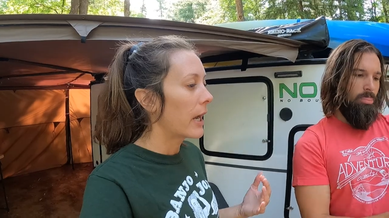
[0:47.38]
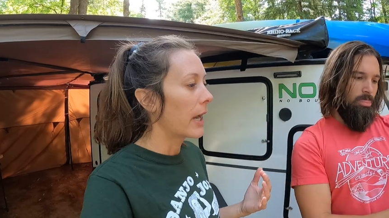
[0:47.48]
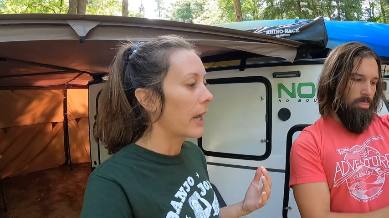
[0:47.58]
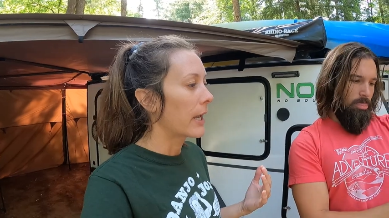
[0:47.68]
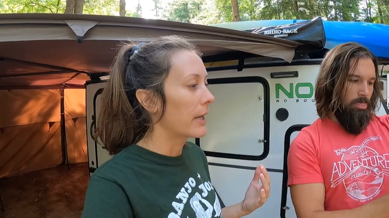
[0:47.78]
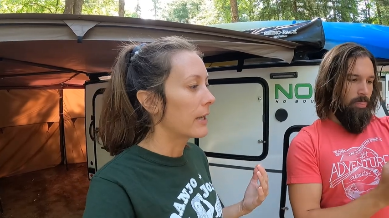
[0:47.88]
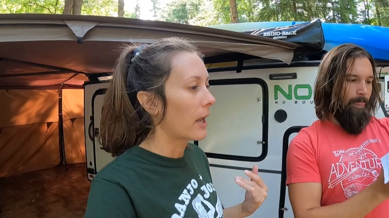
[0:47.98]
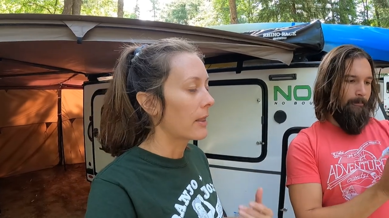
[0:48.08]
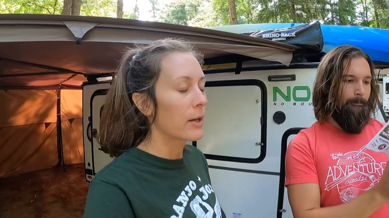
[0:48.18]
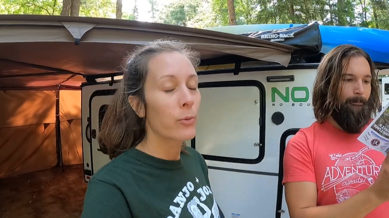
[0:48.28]

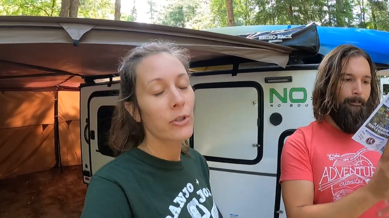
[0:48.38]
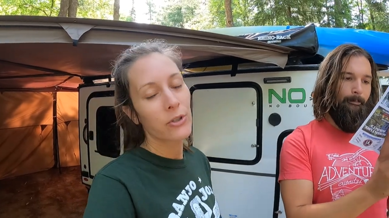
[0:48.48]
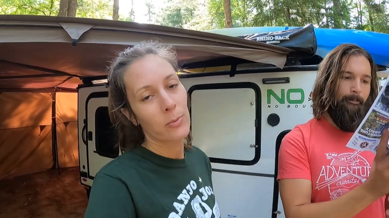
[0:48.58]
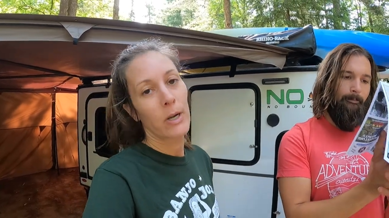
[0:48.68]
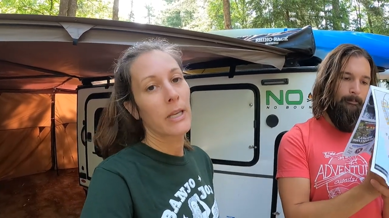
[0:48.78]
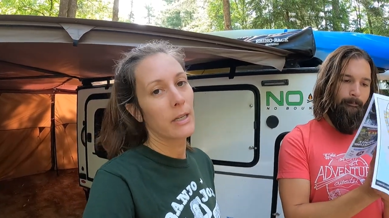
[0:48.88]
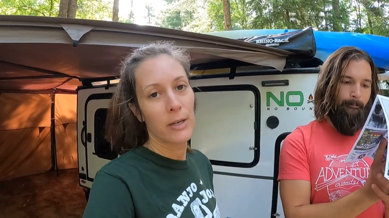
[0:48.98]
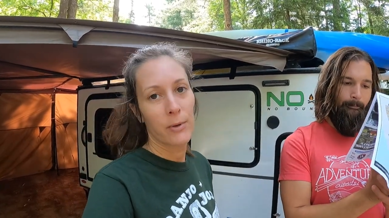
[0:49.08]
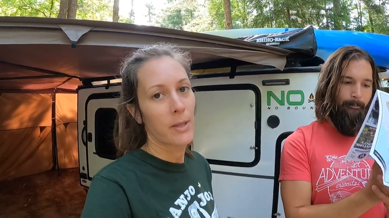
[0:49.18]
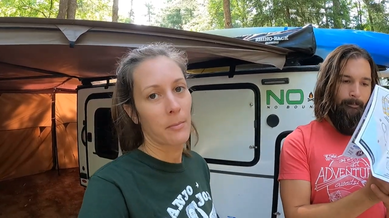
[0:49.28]
Speaker 1: And I think we're just ready
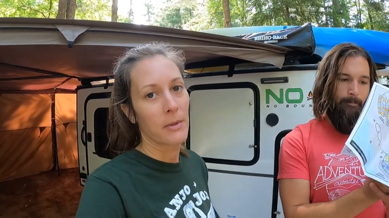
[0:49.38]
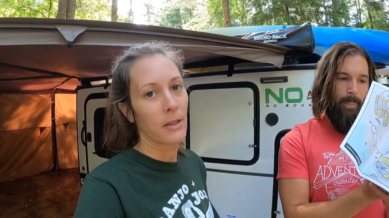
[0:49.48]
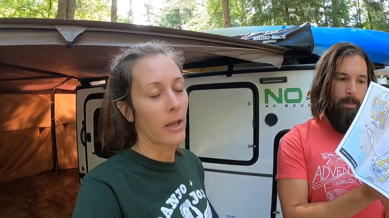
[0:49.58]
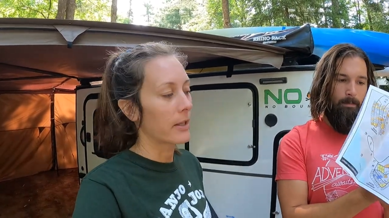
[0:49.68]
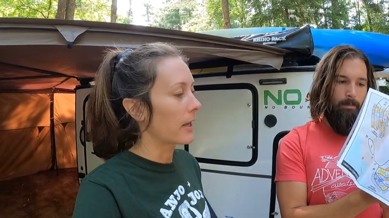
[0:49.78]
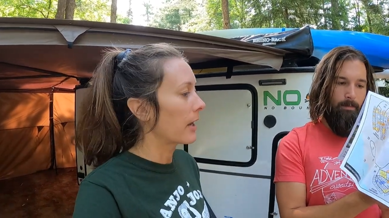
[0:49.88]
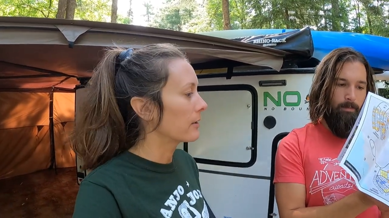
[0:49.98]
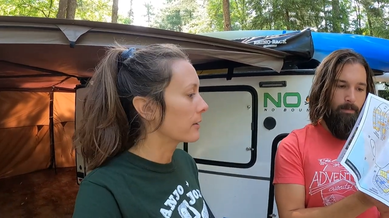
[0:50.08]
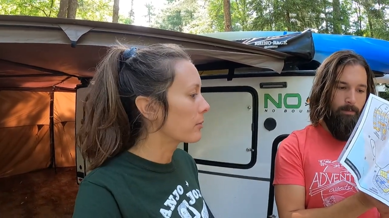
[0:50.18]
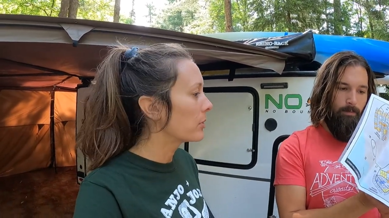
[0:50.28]
to do something like
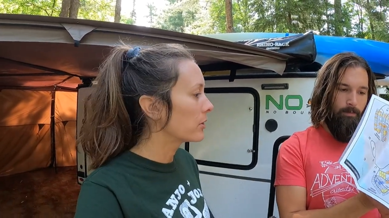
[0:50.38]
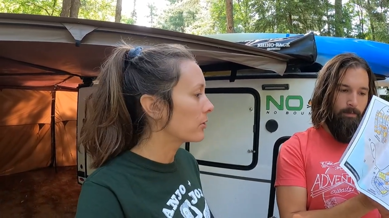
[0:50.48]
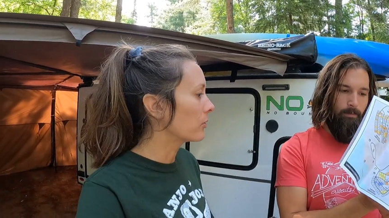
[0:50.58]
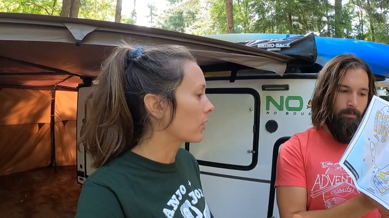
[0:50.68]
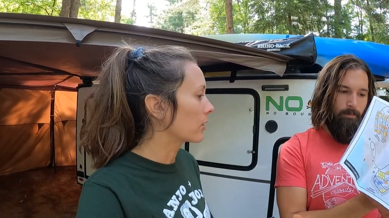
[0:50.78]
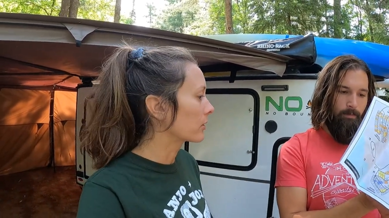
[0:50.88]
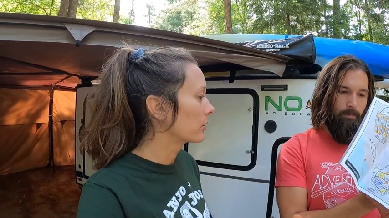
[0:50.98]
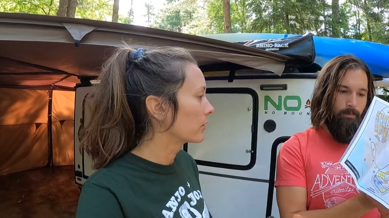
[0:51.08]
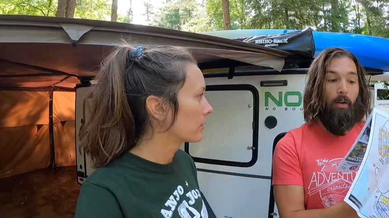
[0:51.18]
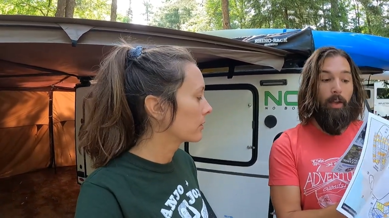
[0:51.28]
that. It's been too long.
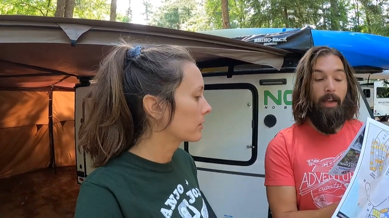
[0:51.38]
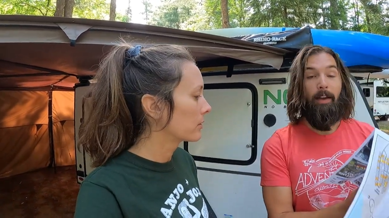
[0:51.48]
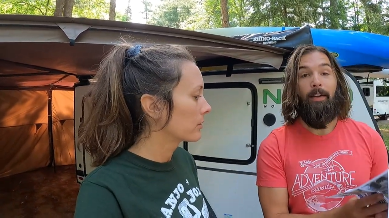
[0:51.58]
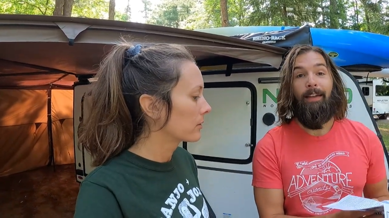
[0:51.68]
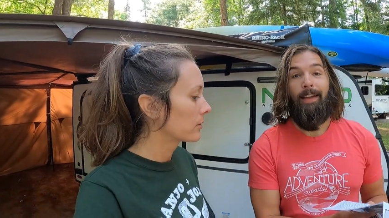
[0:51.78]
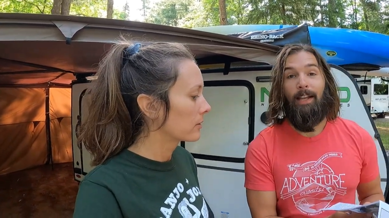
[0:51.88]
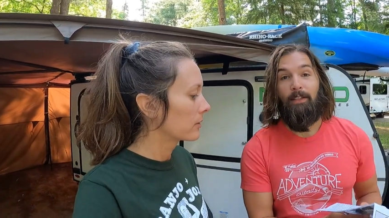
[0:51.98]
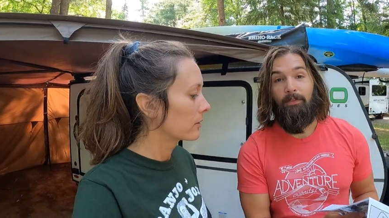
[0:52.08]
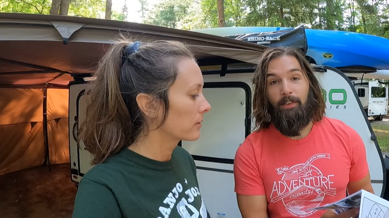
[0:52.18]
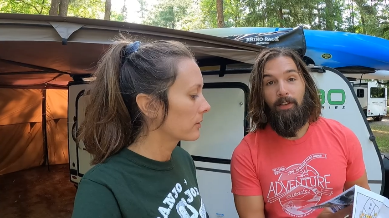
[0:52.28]
Speaker 2: Oh yeah.
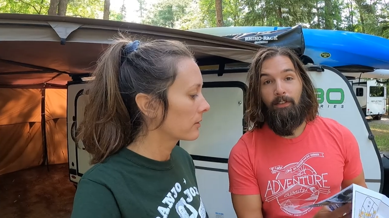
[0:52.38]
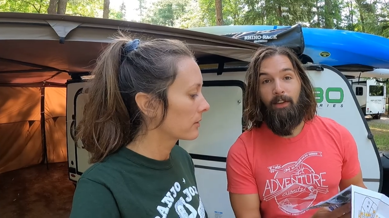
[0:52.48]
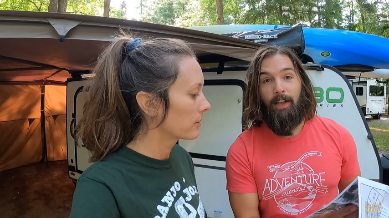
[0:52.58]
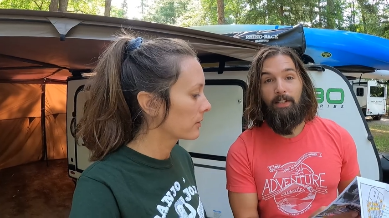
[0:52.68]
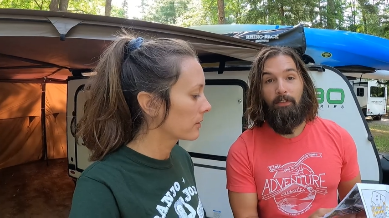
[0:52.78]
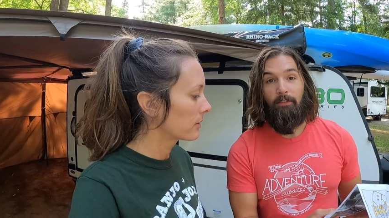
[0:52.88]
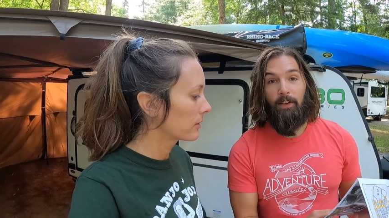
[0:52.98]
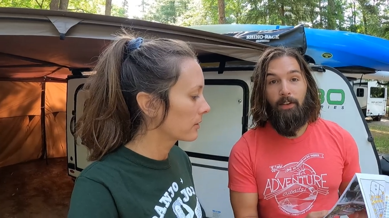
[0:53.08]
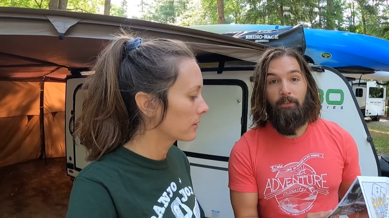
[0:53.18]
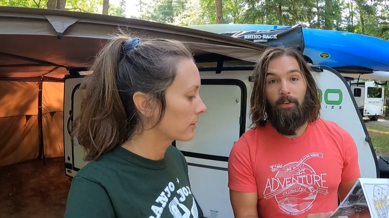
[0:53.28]
It's 50, has a
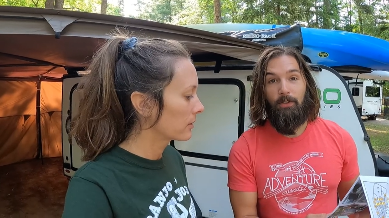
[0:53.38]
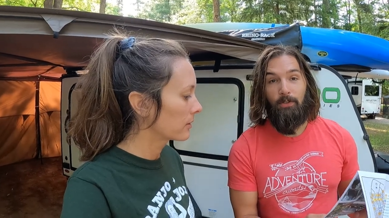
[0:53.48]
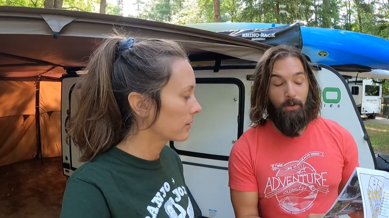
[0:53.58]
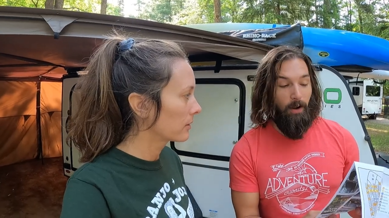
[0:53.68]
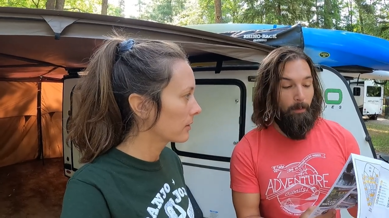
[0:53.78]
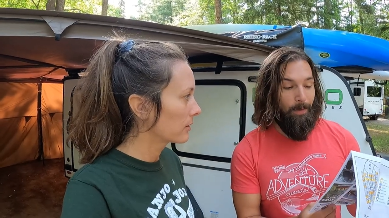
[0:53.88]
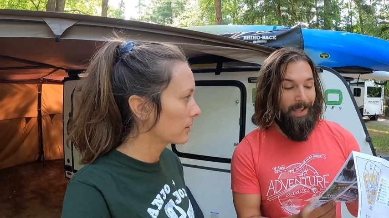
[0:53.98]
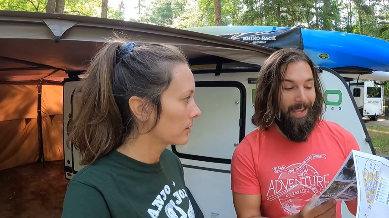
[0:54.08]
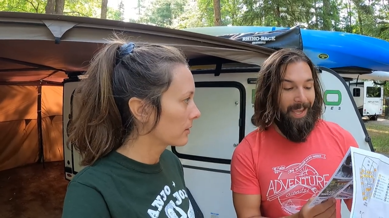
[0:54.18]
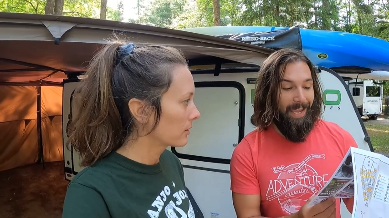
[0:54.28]
50 foot drop
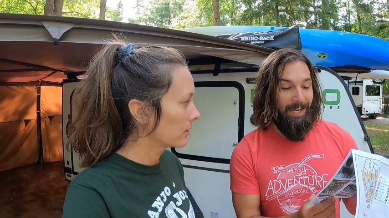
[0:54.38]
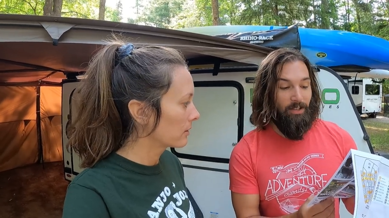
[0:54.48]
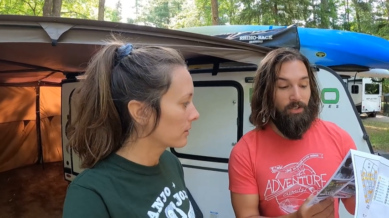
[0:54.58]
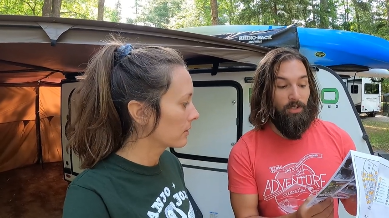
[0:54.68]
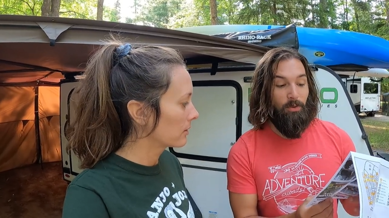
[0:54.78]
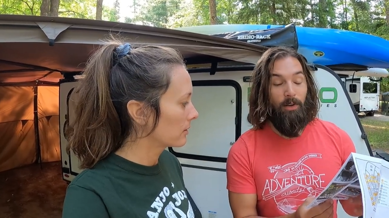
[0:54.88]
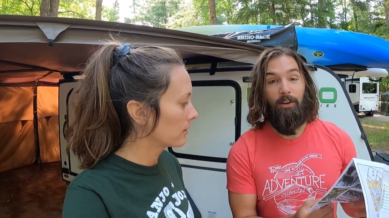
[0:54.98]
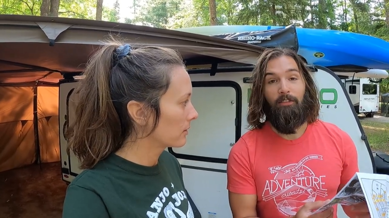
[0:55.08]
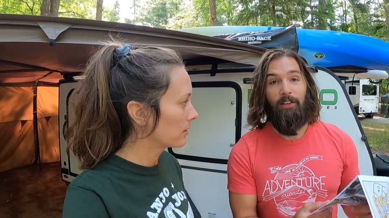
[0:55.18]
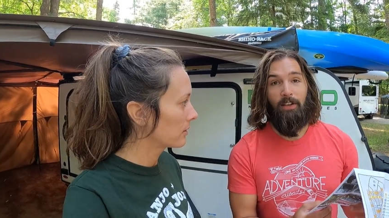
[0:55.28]
and it's
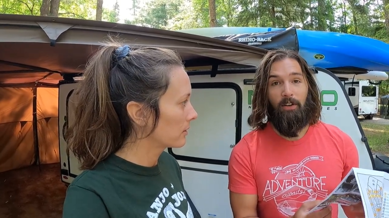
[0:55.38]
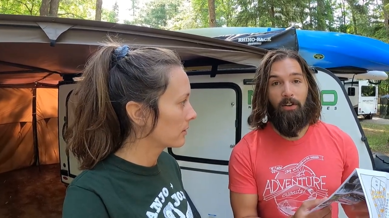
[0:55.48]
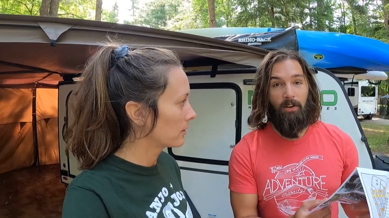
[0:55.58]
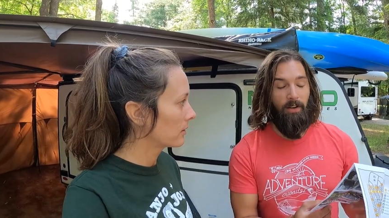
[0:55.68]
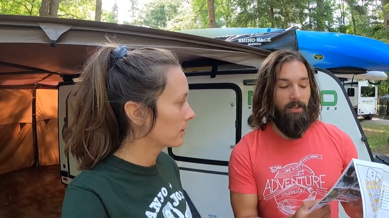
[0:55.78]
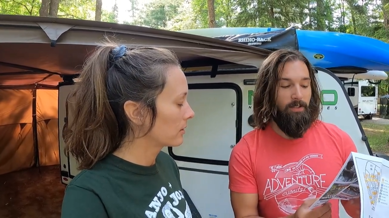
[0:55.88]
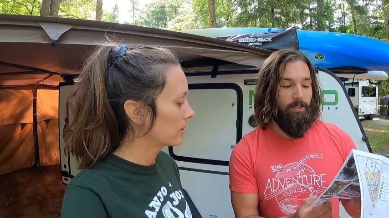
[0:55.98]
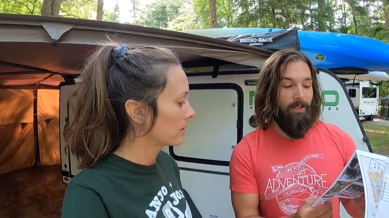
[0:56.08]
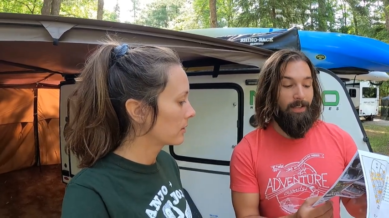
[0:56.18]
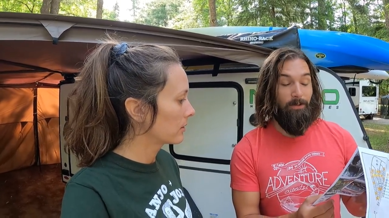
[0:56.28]
200 feet
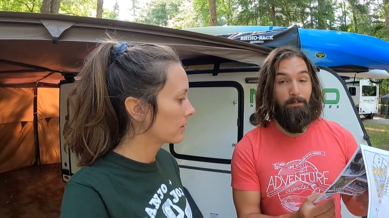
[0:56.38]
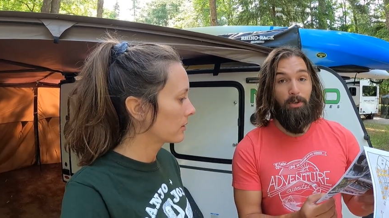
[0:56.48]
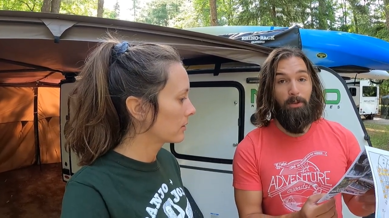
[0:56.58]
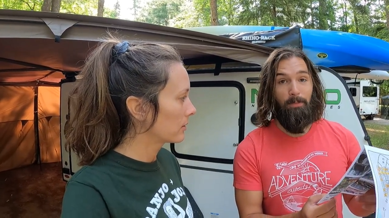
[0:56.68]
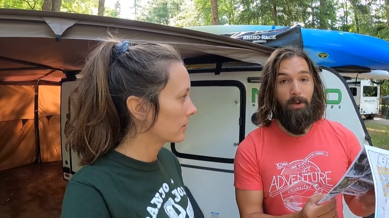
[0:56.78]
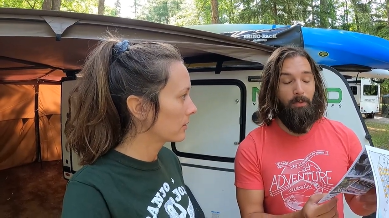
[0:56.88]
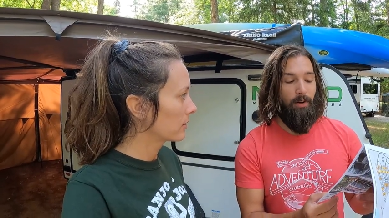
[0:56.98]
across. It's a pretty big